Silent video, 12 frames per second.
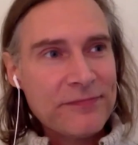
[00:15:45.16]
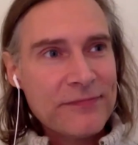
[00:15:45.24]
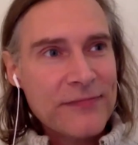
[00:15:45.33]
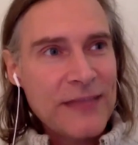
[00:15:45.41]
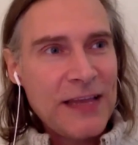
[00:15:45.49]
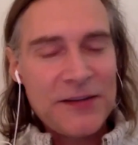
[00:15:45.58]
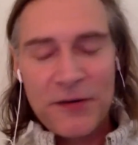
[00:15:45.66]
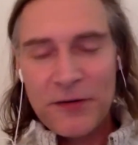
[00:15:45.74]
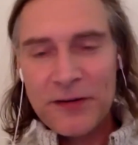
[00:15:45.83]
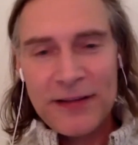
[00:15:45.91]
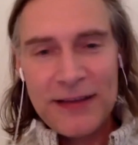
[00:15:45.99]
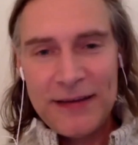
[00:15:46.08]
And
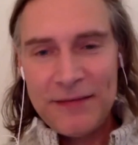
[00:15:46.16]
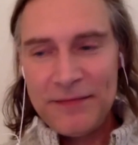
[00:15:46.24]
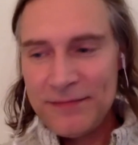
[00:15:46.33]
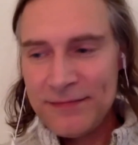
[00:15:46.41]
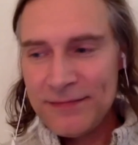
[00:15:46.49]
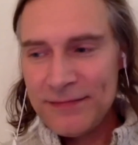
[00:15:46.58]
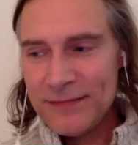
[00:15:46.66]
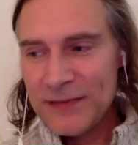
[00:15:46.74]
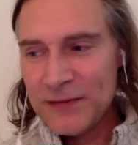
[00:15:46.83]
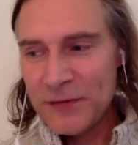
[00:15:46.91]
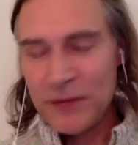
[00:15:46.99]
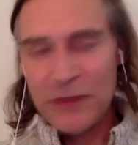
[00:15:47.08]
certainly
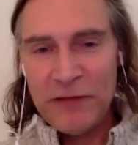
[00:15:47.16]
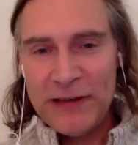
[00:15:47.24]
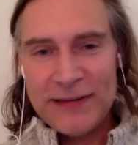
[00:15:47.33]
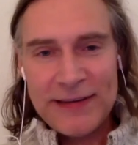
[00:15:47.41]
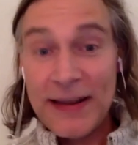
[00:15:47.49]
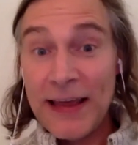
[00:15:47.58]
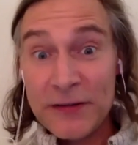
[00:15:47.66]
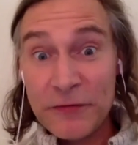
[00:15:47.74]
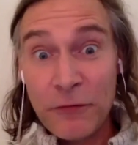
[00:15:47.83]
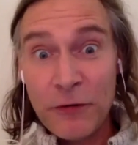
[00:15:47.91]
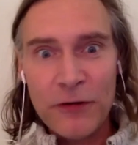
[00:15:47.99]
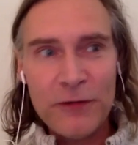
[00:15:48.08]
reason has a
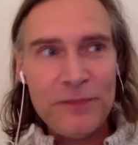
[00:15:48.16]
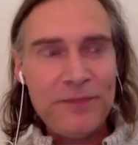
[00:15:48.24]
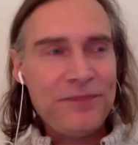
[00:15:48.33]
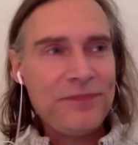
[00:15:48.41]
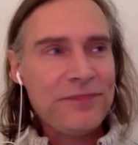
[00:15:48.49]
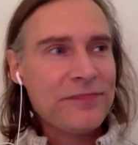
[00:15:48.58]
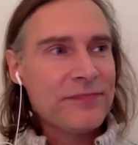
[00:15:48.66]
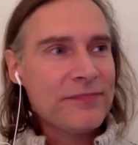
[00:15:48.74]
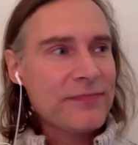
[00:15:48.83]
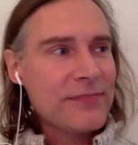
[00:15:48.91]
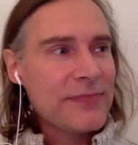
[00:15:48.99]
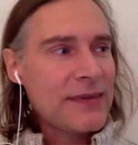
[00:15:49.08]
role.
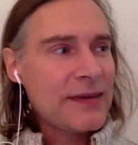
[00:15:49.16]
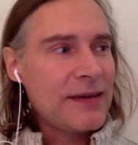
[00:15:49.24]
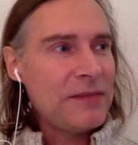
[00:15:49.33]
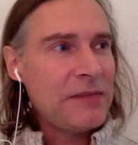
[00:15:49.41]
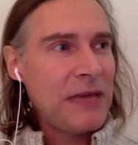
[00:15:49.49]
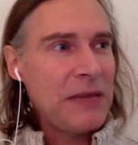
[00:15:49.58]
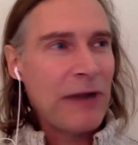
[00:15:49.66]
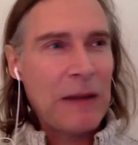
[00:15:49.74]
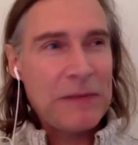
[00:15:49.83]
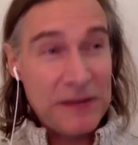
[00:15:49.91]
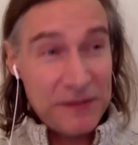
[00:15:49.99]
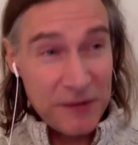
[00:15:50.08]
And
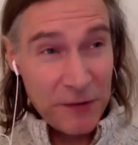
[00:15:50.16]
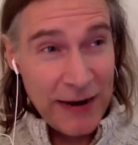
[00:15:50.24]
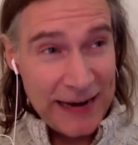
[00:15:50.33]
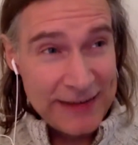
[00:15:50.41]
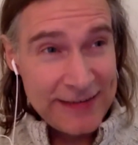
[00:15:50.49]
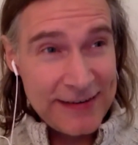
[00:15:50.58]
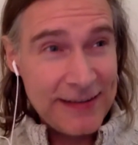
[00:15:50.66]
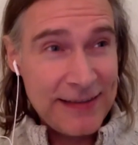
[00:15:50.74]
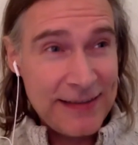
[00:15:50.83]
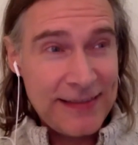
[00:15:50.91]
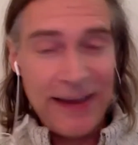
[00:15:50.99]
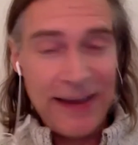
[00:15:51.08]
perhaps it's no accident
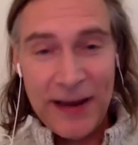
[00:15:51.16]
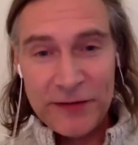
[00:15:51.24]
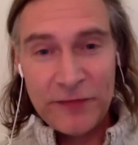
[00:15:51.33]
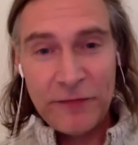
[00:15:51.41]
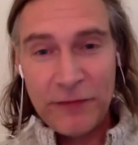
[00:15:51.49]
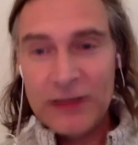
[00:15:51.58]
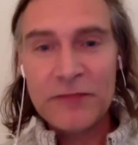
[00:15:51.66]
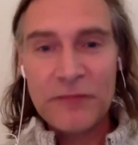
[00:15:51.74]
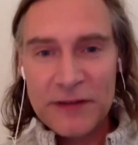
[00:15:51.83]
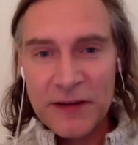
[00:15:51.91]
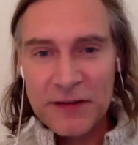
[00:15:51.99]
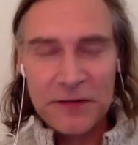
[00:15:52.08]
that the age of reason
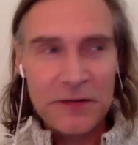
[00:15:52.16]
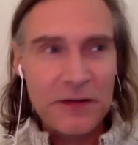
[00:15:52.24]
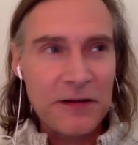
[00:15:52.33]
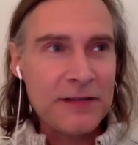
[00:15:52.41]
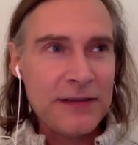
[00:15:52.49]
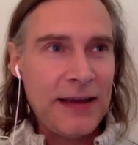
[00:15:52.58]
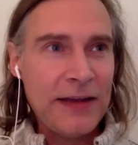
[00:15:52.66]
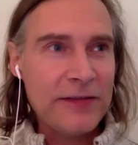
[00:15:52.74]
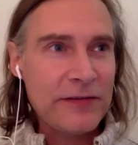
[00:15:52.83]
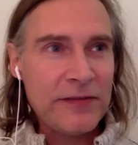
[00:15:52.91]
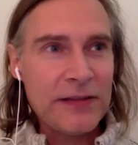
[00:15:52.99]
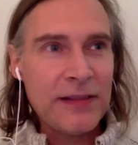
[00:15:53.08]
was also called the age
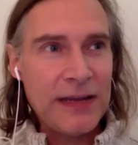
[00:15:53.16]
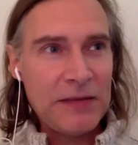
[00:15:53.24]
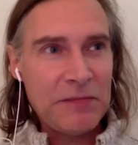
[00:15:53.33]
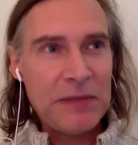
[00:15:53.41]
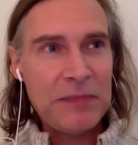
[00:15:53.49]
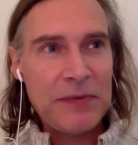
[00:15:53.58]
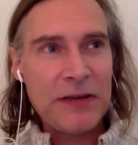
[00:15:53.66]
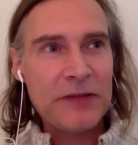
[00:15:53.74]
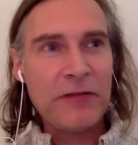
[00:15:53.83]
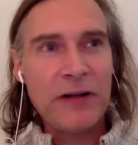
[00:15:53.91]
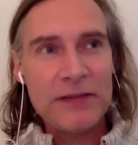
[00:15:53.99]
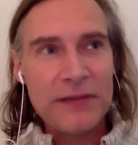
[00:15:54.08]
of enlightenment, because
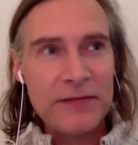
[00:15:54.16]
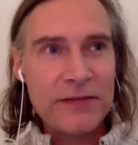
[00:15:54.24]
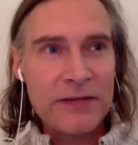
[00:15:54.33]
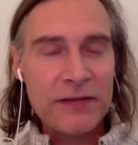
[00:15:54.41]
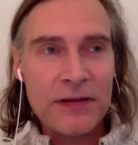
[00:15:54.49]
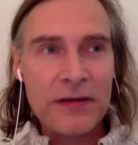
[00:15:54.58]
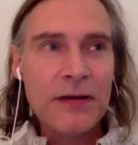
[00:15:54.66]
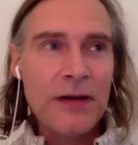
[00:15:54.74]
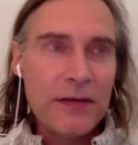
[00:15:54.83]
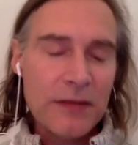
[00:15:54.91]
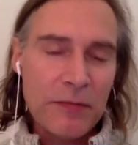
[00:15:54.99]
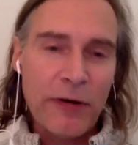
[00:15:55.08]
relative to
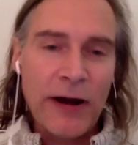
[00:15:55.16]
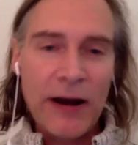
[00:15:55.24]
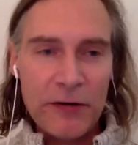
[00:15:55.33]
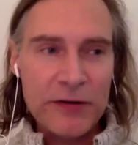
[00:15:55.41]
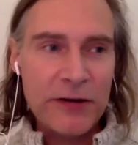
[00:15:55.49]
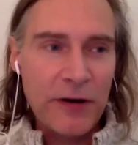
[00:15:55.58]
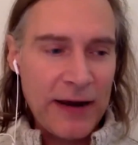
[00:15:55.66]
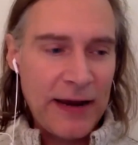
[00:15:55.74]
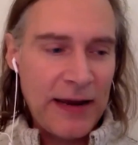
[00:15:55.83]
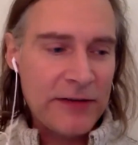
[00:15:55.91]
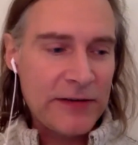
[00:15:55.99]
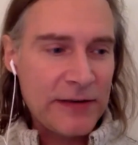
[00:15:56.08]
the prior dark
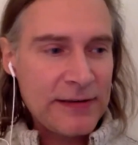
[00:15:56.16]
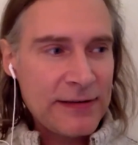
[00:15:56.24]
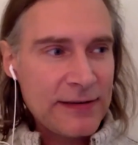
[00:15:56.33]
ages,